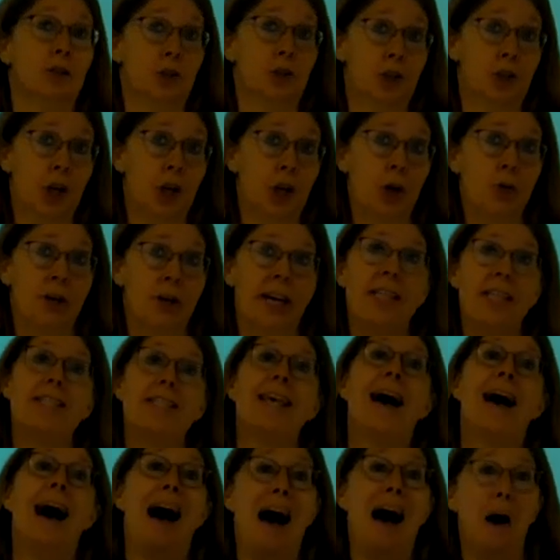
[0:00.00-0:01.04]
to showcase
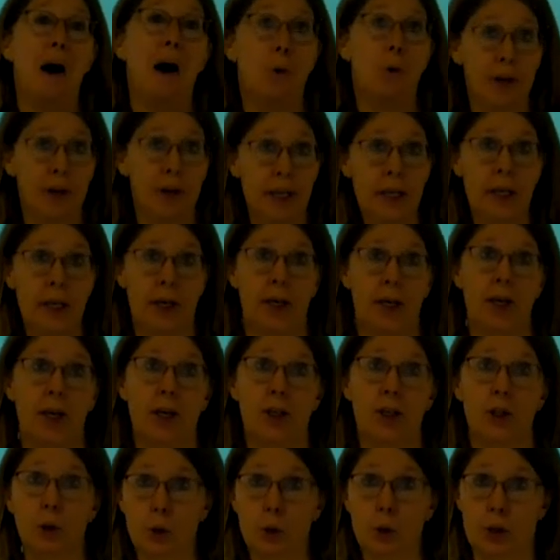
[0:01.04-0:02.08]
how we
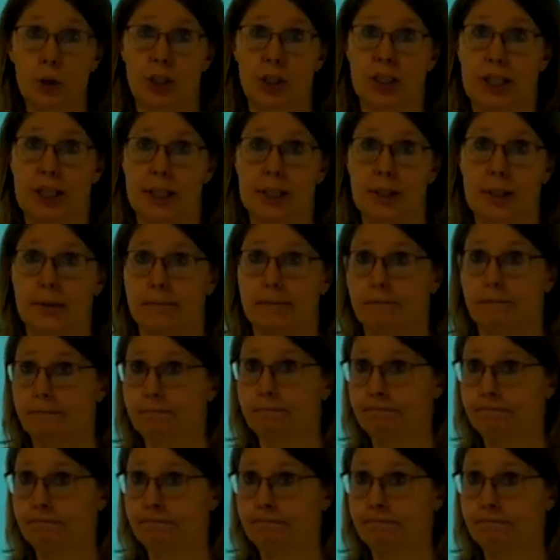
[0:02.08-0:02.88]
used it.